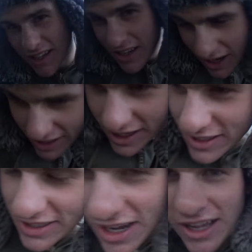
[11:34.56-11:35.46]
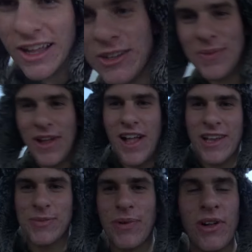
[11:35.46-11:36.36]
I guess not. That was my
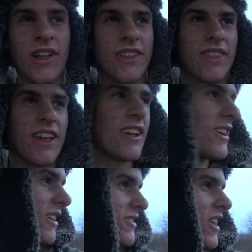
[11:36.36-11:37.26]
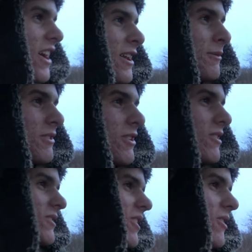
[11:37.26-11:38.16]
last bullet, and thank goodness I hit him too,
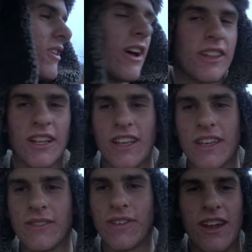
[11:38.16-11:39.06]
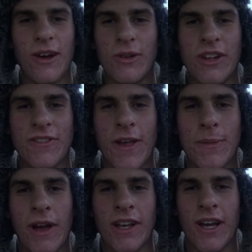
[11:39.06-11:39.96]
because I would have had to leave. And I wouldn't have
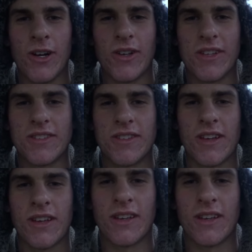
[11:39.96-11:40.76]
came back out because